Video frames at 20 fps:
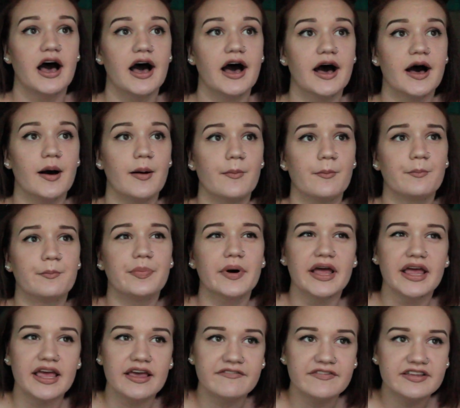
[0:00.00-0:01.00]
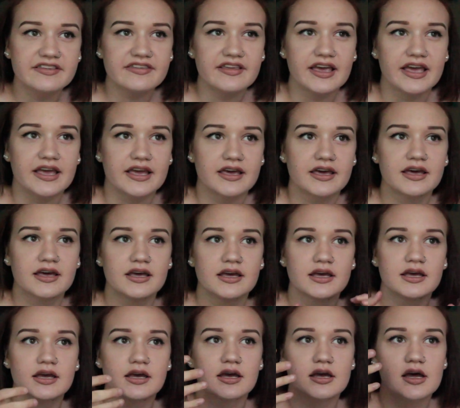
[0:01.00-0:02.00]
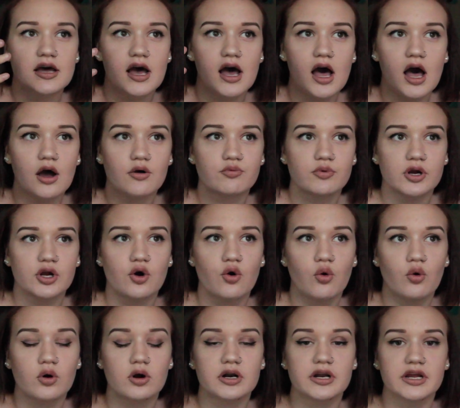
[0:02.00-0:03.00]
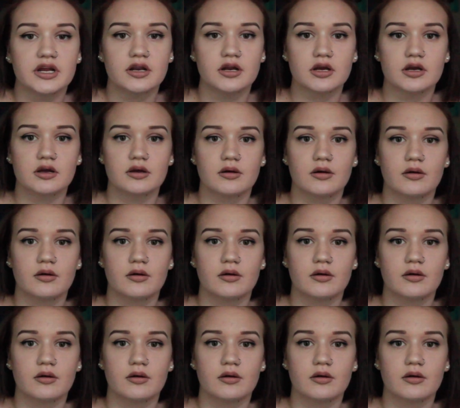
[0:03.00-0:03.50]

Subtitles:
But if it's like a recorded